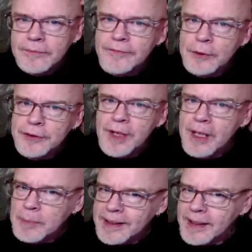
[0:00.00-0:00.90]
full
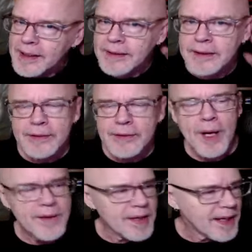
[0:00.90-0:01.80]
time again in the
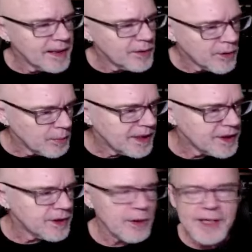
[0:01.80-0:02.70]
way that I normally
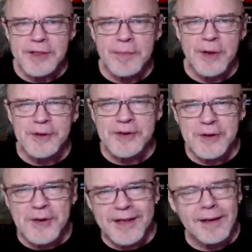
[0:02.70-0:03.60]
do, as opposed
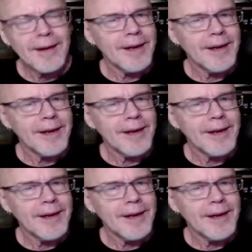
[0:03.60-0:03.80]
to the